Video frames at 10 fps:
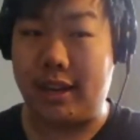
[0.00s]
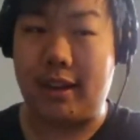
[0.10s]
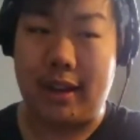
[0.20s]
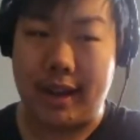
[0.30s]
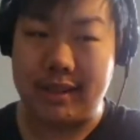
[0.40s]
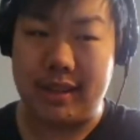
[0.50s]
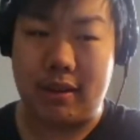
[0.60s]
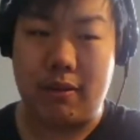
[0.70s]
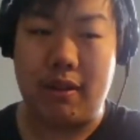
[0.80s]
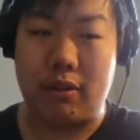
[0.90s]
more like an
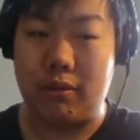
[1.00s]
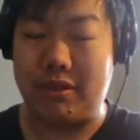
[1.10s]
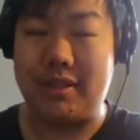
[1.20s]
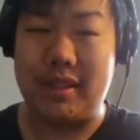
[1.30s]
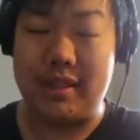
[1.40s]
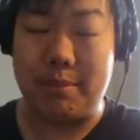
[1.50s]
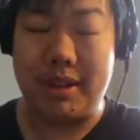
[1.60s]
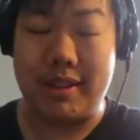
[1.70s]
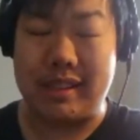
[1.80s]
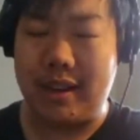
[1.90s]
Alexa or a
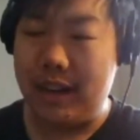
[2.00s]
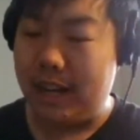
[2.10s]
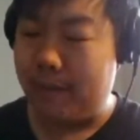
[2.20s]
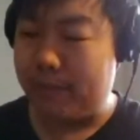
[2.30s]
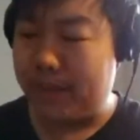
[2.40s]
Google Assistant, because